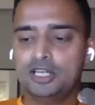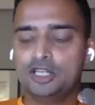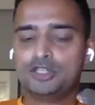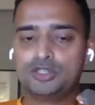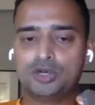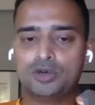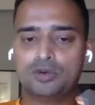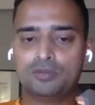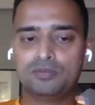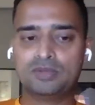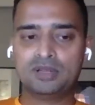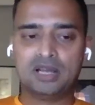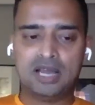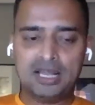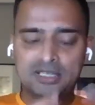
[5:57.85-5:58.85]
So
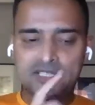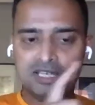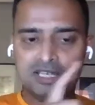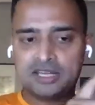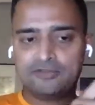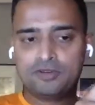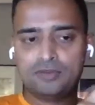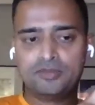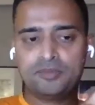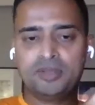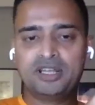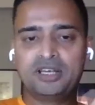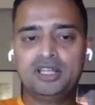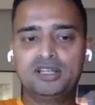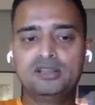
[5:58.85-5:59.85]
I'll take that from the
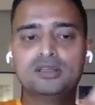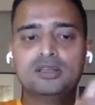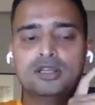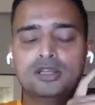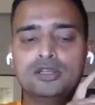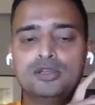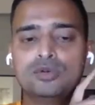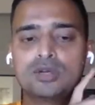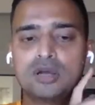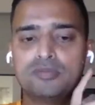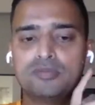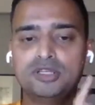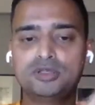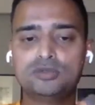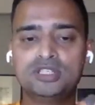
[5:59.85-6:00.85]
beginning. You come
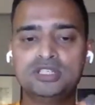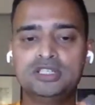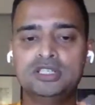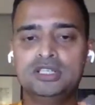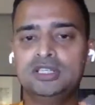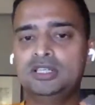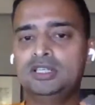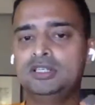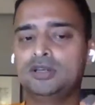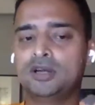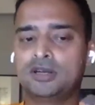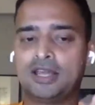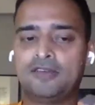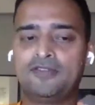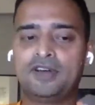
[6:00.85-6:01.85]
into
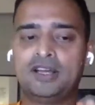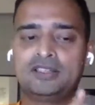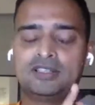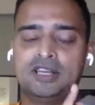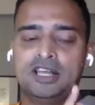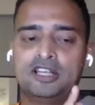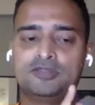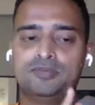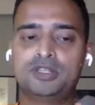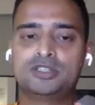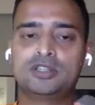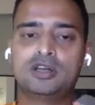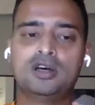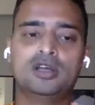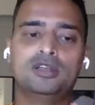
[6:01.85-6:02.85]

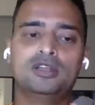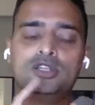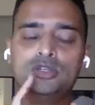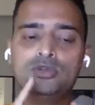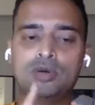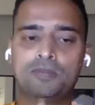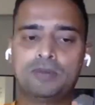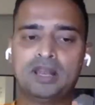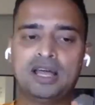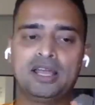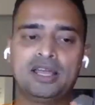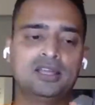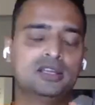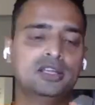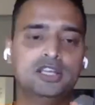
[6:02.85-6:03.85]
tde.fi/BizThon, you
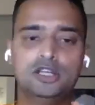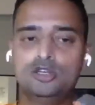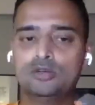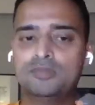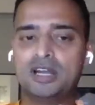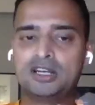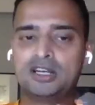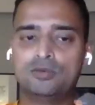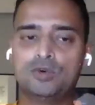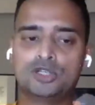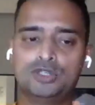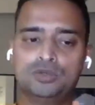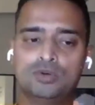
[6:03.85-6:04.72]
apply. No matter what